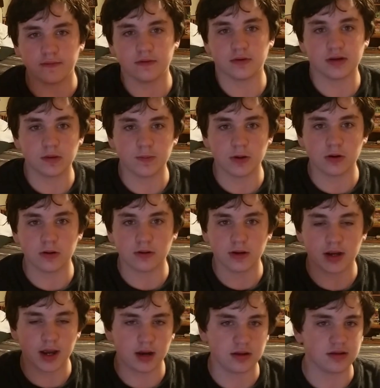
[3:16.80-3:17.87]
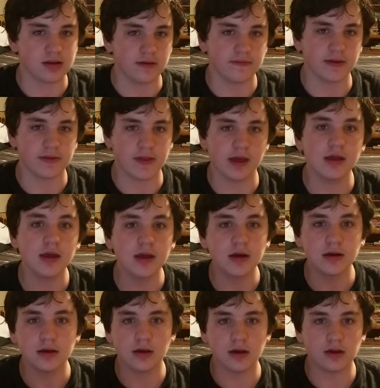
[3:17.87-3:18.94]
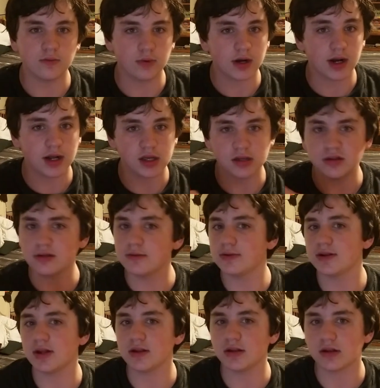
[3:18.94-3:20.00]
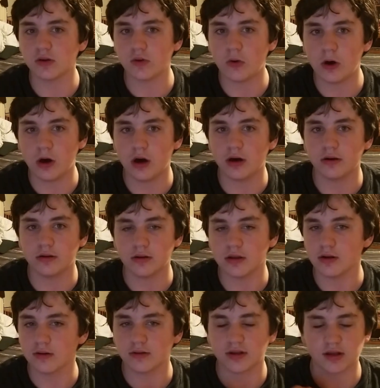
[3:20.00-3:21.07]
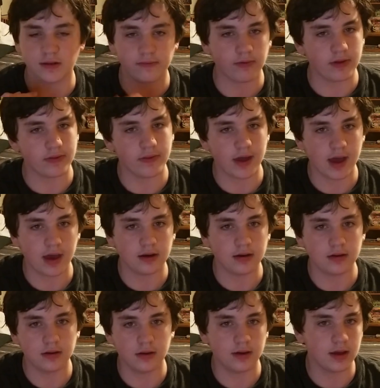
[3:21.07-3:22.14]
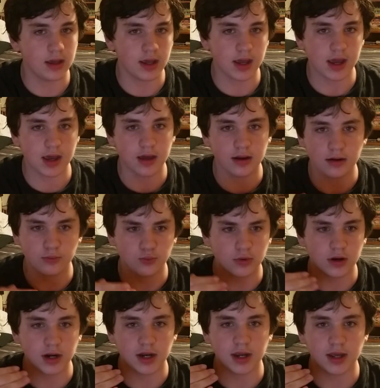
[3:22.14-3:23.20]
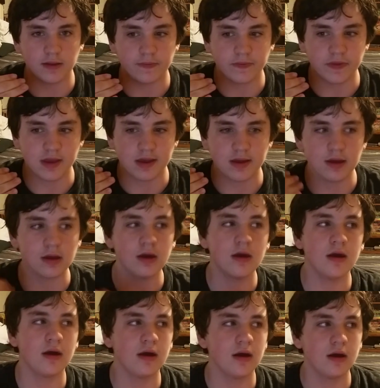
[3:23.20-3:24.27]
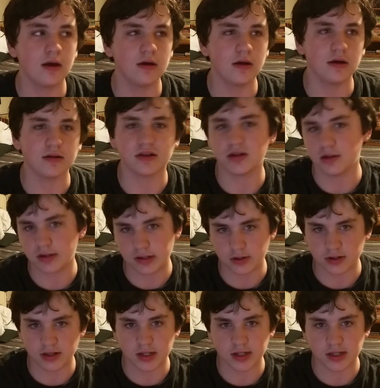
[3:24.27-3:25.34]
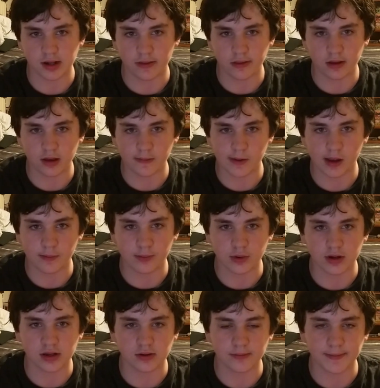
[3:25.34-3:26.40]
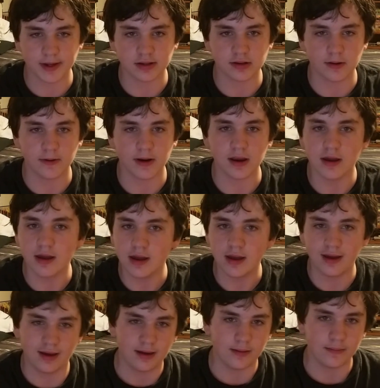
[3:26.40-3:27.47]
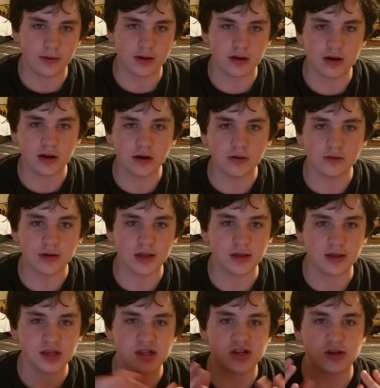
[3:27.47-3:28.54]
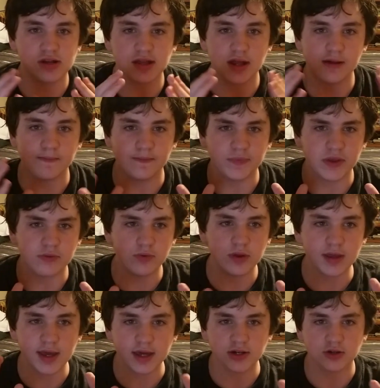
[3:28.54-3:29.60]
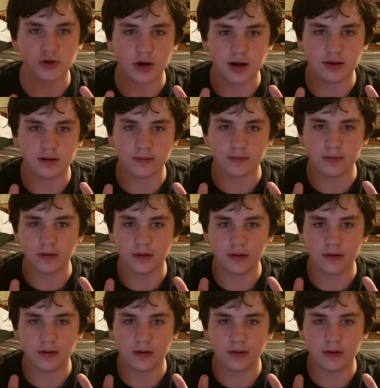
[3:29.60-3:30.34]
for superhero kind of stuff like that. We're gonna get Suicide Squad, you know, stuff like that, and we're gonna get the Sinister 6, I think, coming out pretty soon by Sony. But, you know, it's just that you really got to try to,